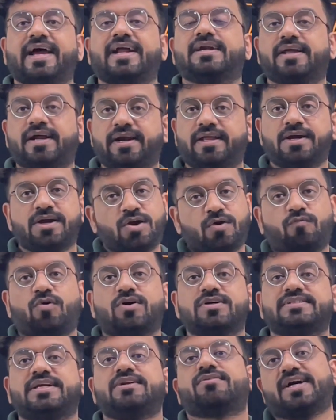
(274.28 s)
I did
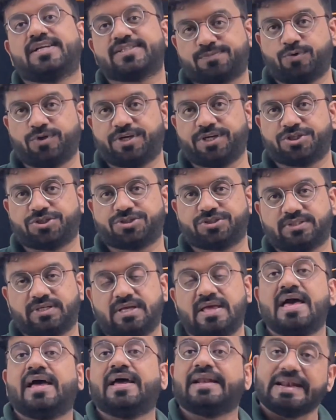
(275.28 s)
was the transportation.
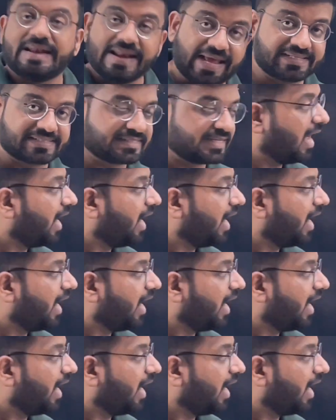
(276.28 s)
Next,